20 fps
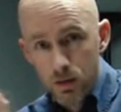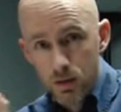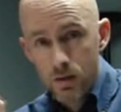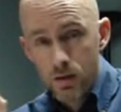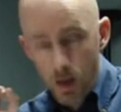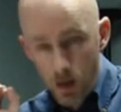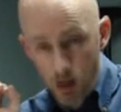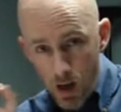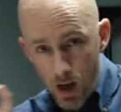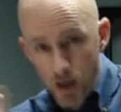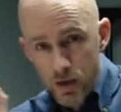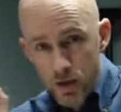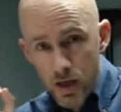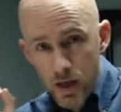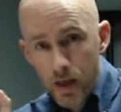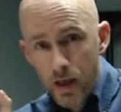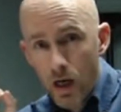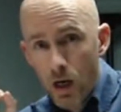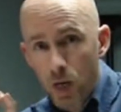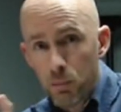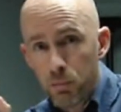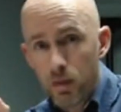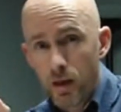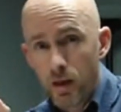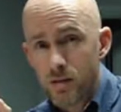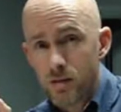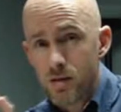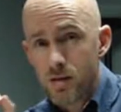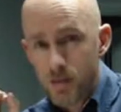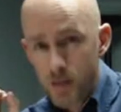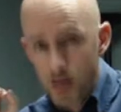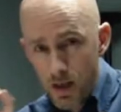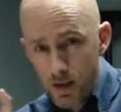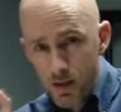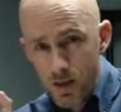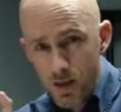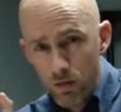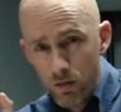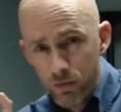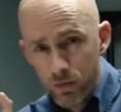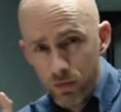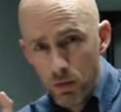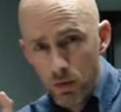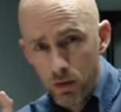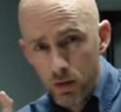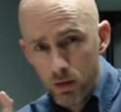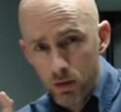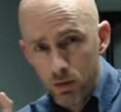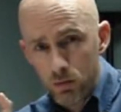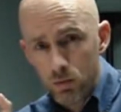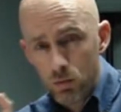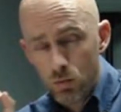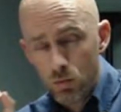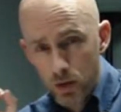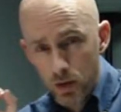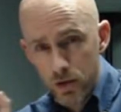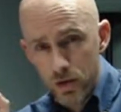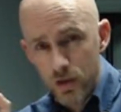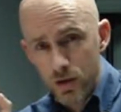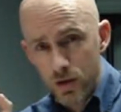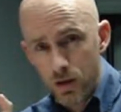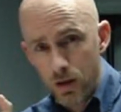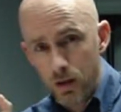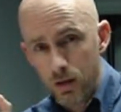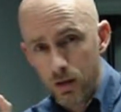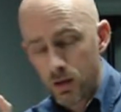Hijacking airplanes, does that sound familiar? Well, it should.